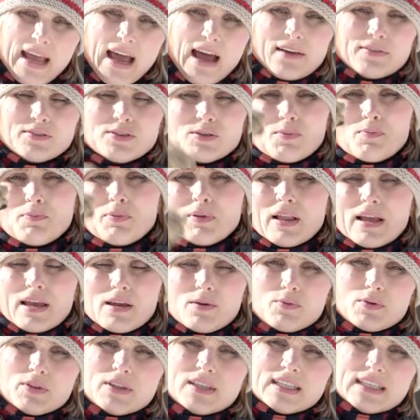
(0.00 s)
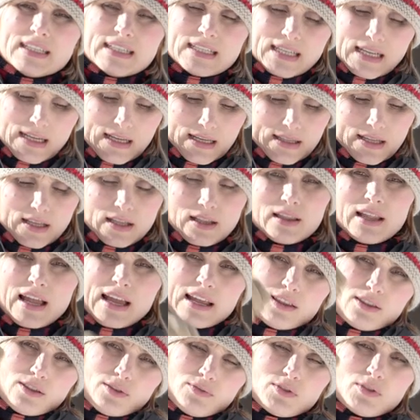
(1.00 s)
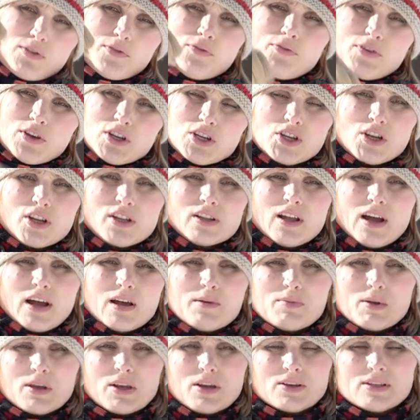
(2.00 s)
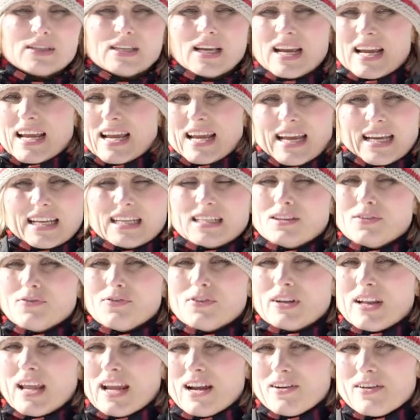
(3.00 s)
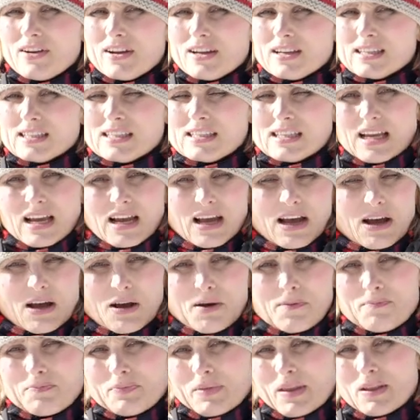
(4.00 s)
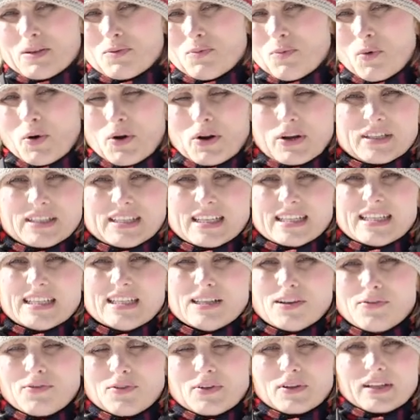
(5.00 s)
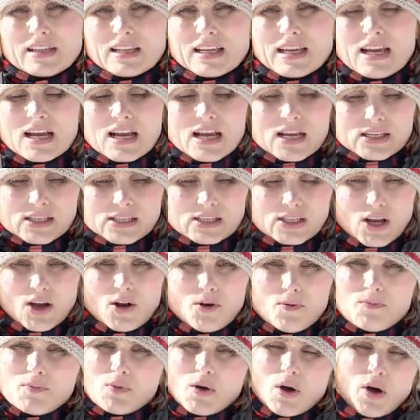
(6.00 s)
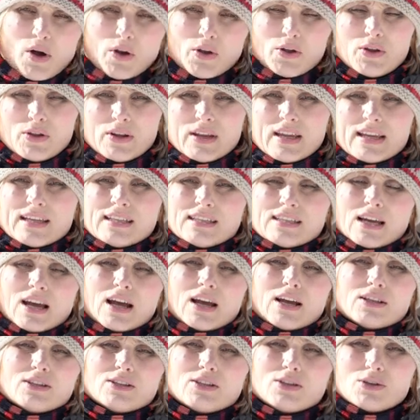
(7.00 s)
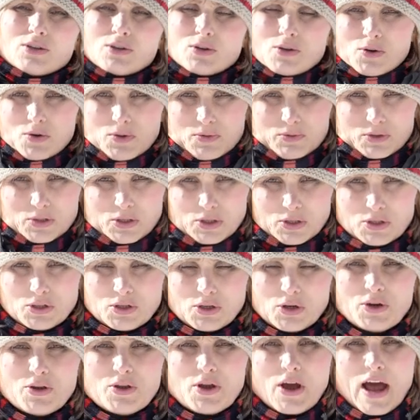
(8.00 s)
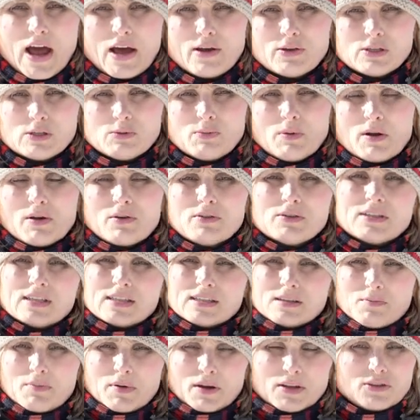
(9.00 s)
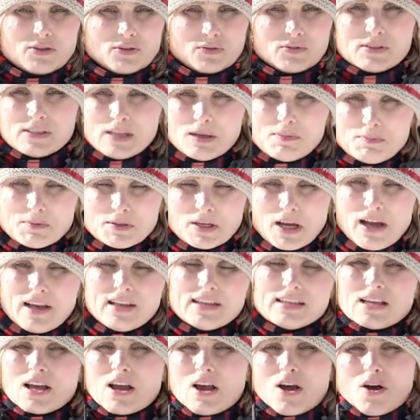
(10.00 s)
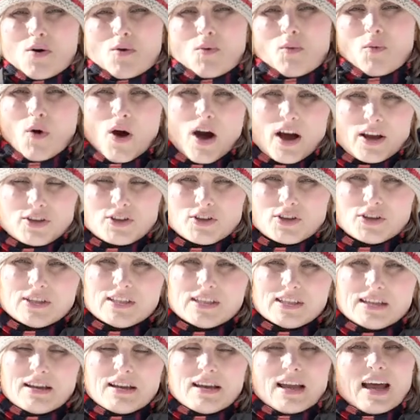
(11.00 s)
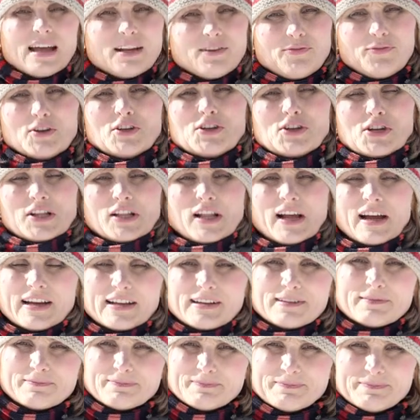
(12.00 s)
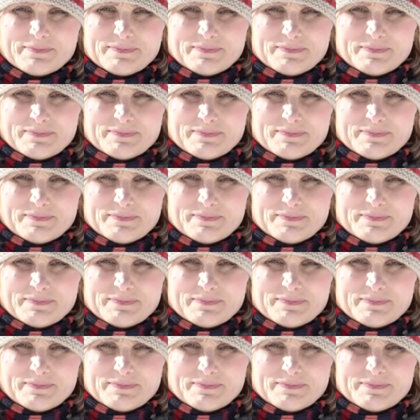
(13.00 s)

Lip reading: have to play with the length of the fishing line, because in different areas it worked differently. So all you need to deter your house sparrows is a bunch of zip ties, washers, and fishing line.